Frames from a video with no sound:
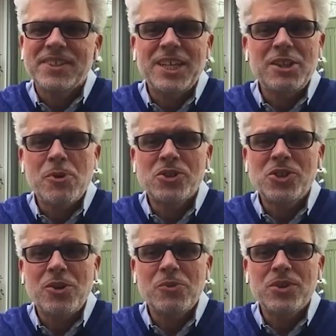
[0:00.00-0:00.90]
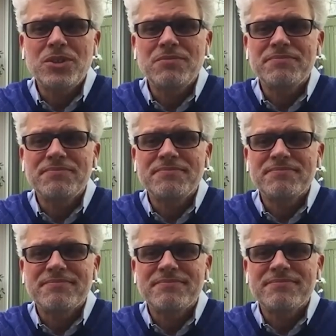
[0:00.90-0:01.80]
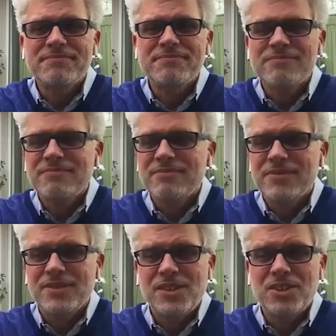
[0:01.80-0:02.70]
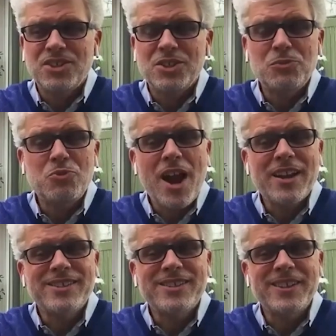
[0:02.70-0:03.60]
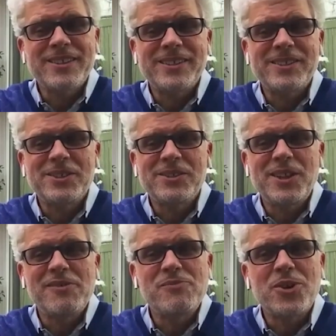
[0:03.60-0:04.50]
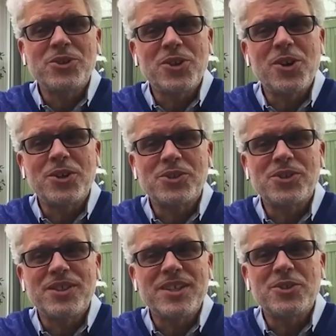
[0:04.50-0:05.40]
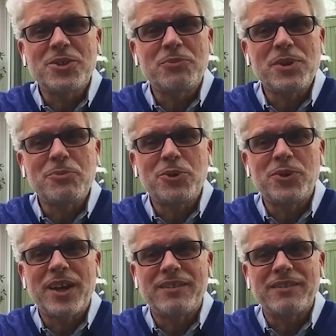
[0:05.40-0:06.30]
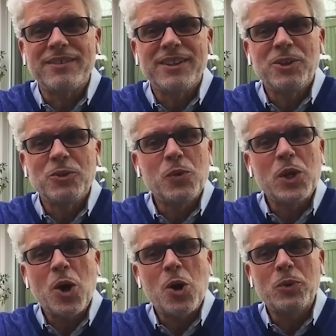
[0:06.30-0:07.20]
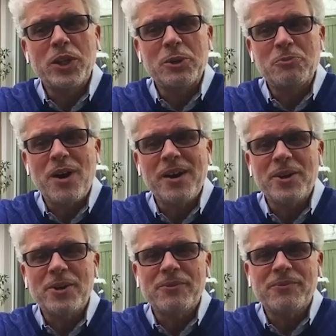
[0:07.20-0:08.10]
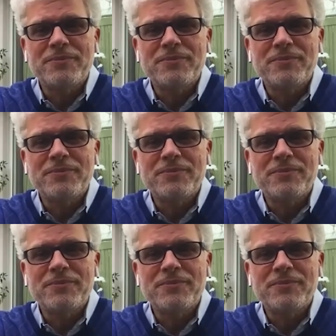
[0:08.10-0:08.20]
In the martial art world, they're still practicing. They still love martial arts. These are the people that we all would admire.